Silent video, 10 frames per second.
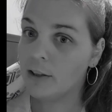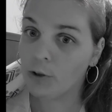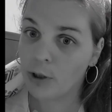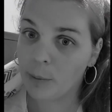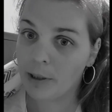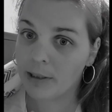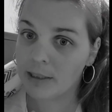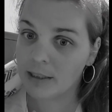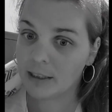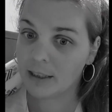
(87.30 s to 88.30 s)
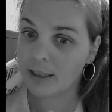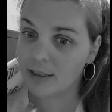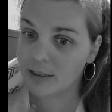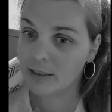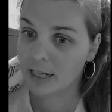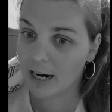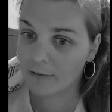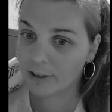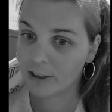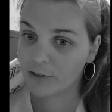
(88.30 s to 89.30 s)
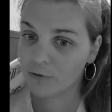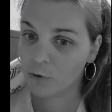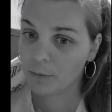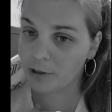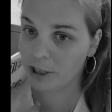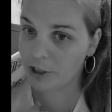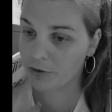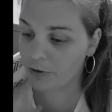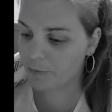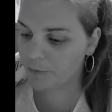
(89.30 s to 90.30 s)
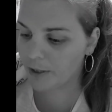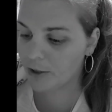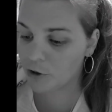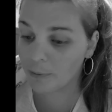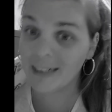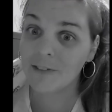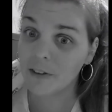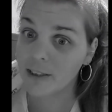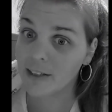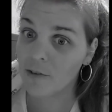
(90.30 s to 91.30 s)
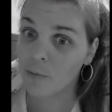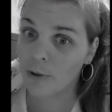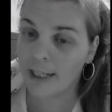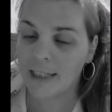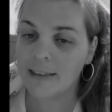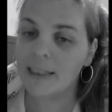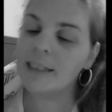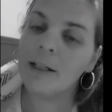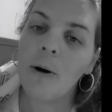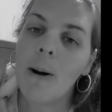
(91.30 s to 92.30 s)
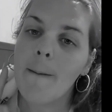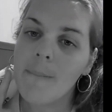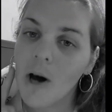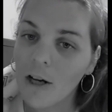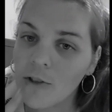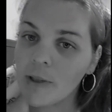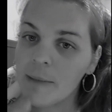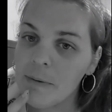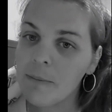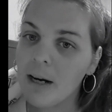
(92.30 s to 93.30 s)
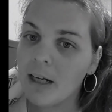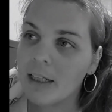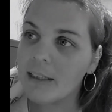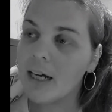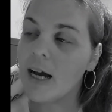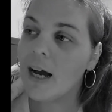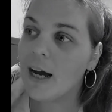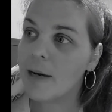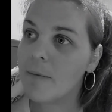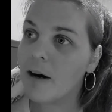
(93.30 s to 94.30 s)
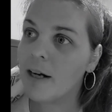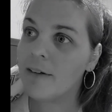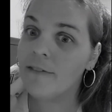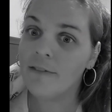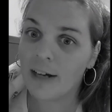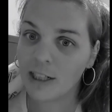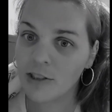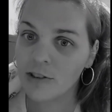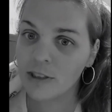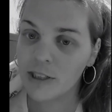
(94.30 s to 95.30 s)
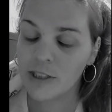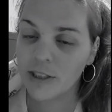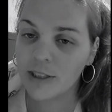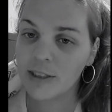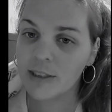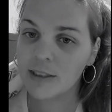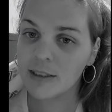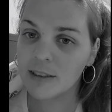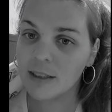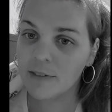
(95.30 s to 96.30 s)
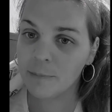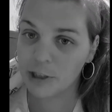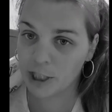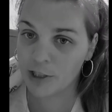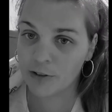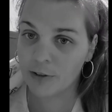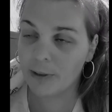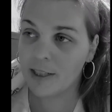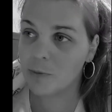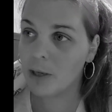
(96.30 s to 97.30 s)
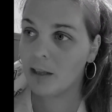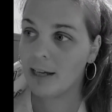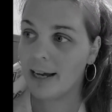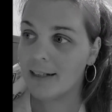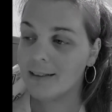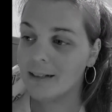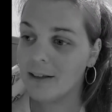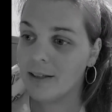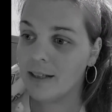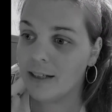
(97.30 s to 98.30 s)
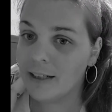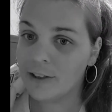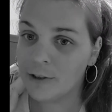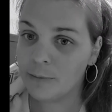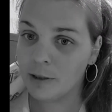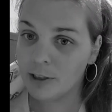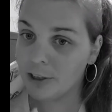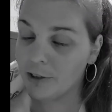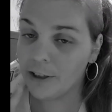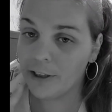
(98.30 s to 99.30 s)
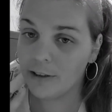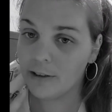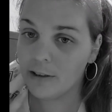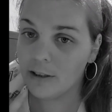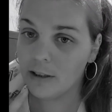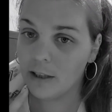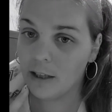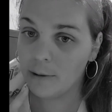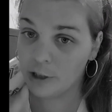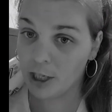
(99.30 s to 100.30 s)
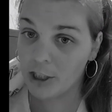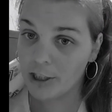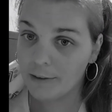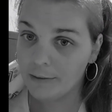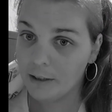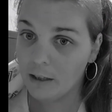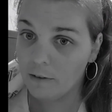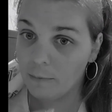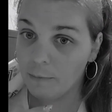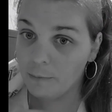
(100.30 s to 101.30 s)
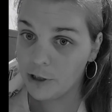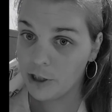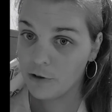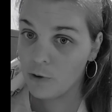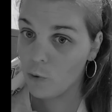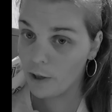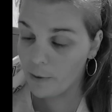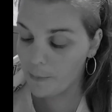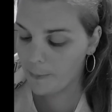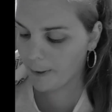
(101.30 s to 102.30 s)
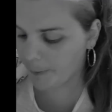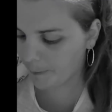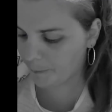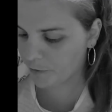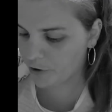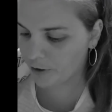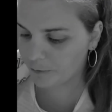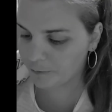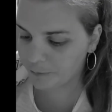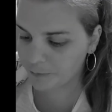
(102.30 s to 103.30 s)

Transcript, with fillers: in early pregnancy is the average for progesterone. So mine's 57.18. But also keep in mind, I am on vaginal inserts of progesterone as well as the intramuscular um, injection of progesterone oil. So